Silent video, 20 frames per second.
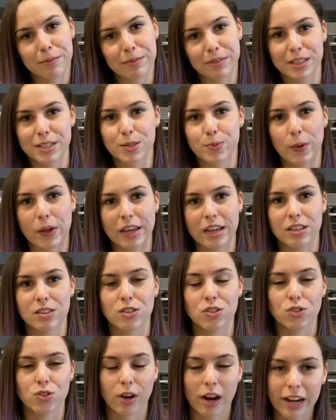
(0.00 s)
This week's
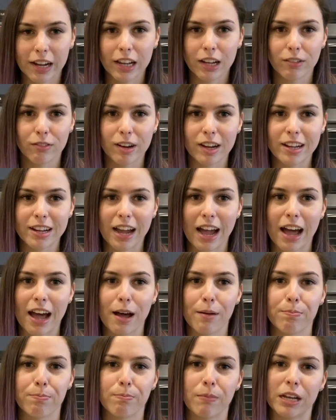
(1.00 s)
training
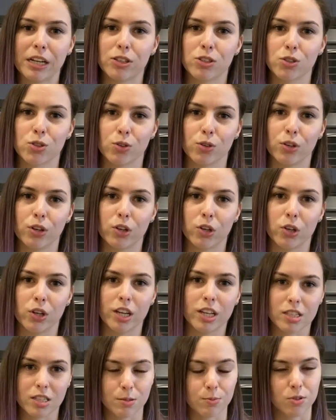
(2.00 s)
recap. Make sure you
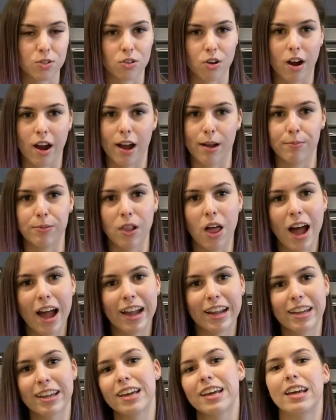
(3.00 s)
hit subscribe, like.